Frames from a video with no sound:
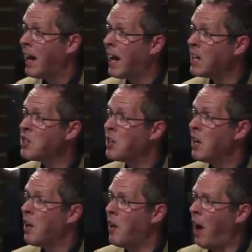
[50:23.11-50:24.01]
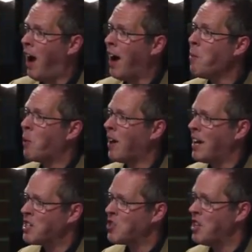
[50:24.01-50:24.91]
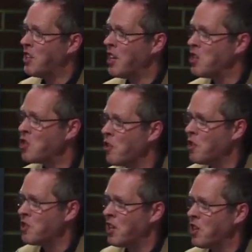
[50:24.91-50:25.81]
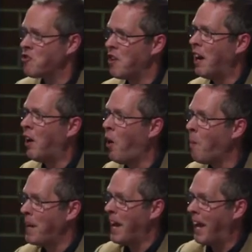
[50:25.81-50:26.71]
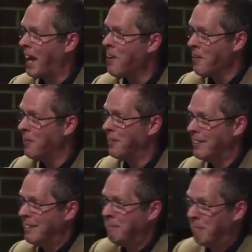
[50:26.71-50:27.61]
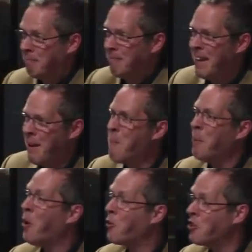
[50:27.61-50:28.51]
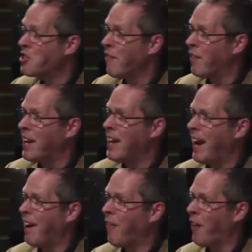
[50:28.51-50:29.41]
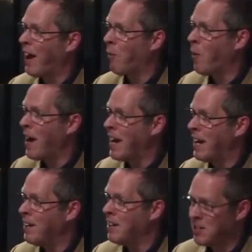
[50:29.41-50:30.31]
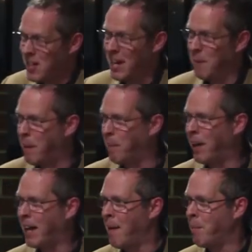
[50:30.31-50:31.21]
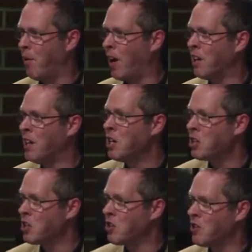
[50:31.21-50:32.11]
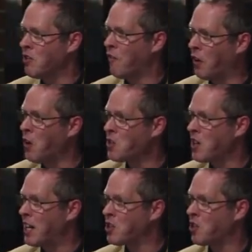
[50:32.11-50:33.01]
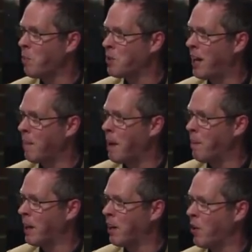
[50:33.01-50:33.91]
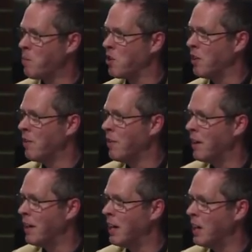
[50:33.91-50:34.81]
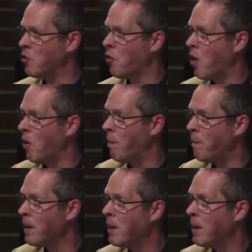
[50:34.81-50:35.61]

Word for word: And I would like to see the insurance industry lobbying positively in that way, telling people like Amber Rudd, for God's sake, stop telling people encryption is wrong.